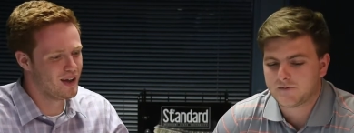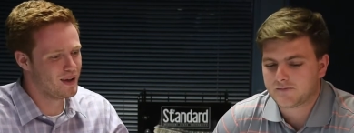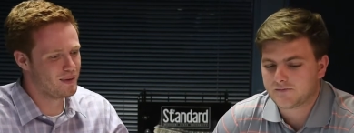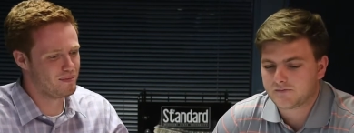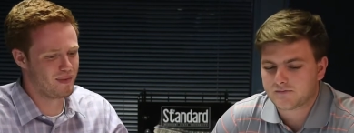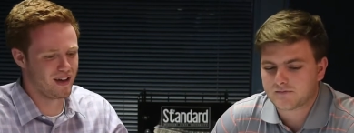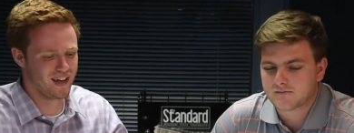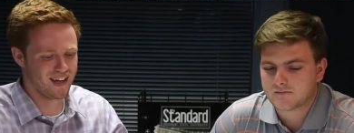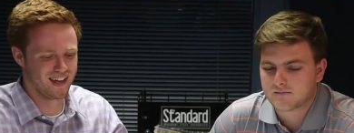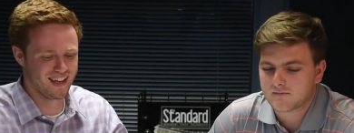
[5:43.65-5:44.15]

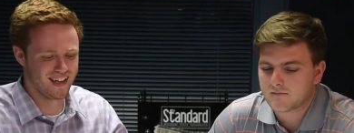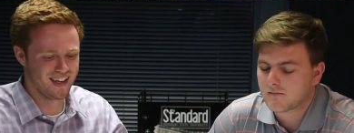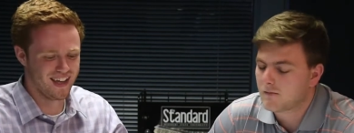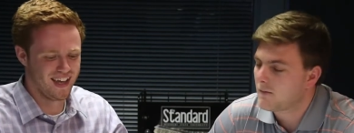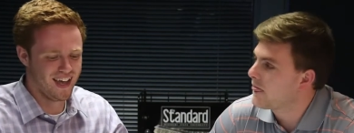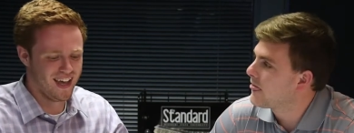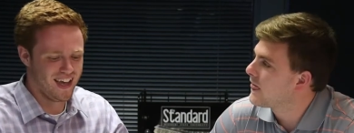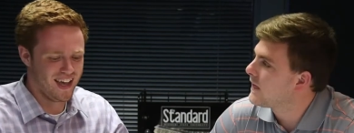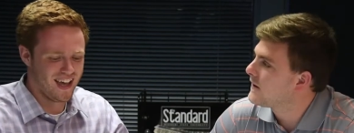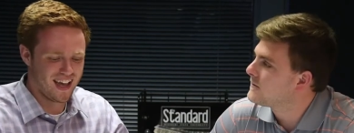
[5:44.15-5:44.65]
Speaker 1: But
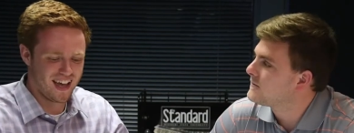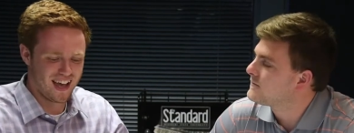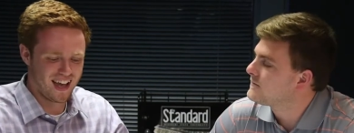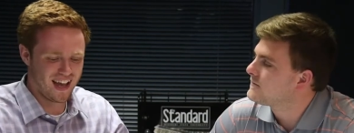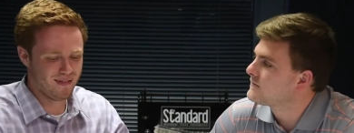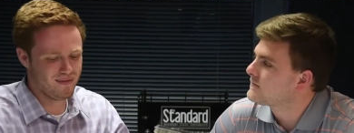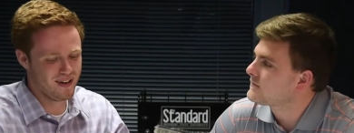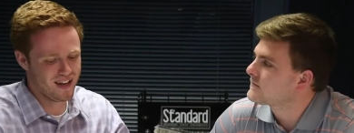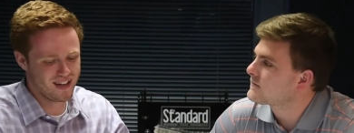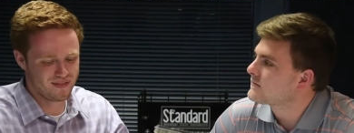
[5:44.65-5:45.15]

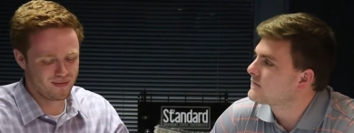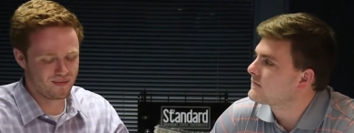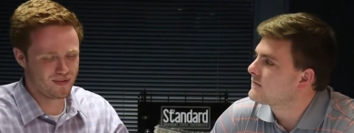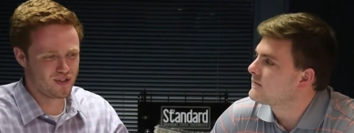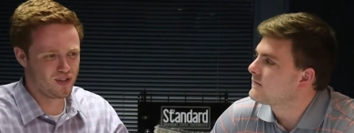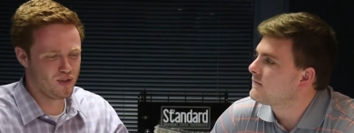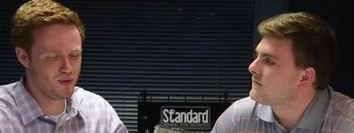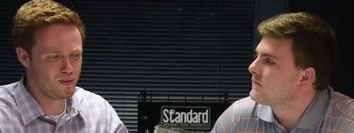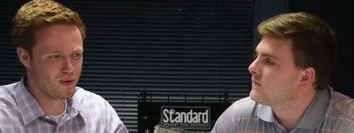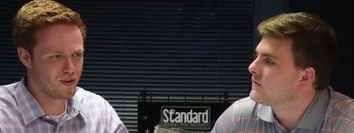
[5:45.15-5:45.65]
I'm not
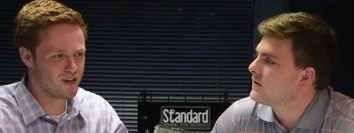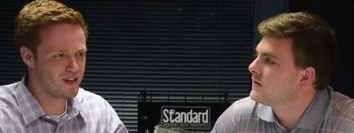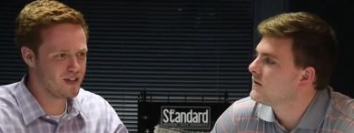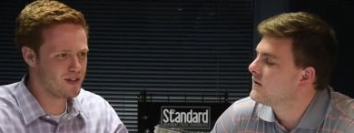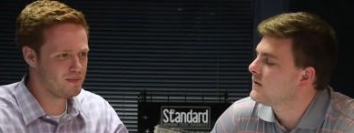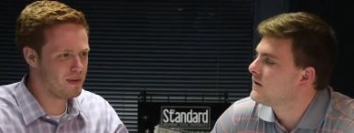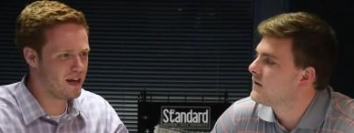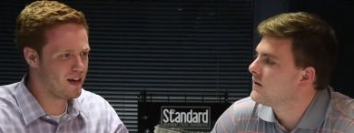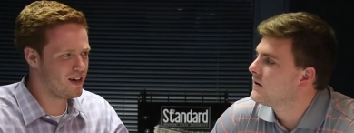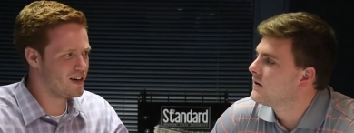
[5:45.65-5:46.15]
too worried
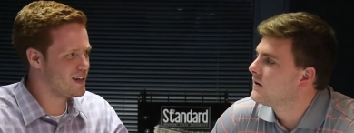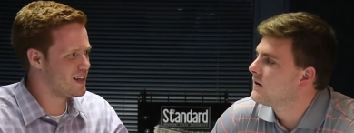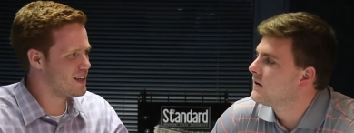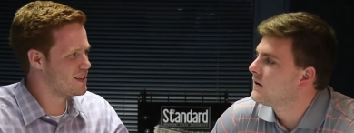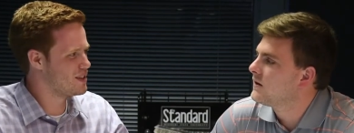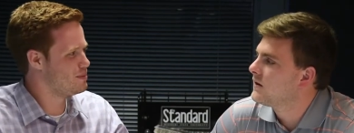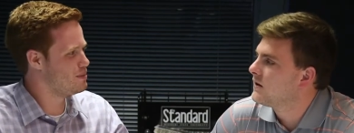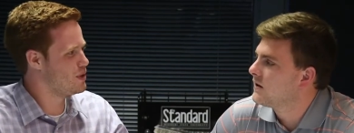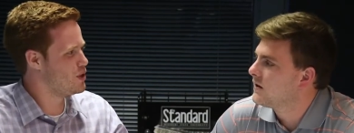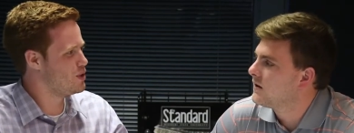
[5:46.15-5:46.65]
about it at
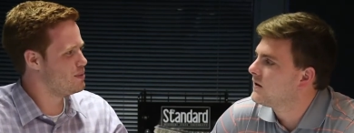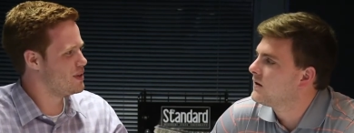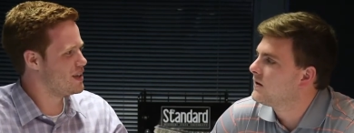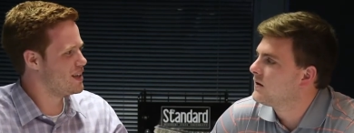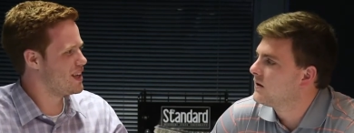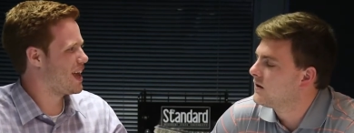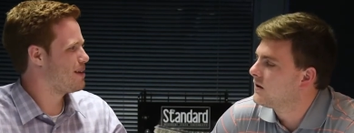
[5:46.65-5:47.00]
the moment.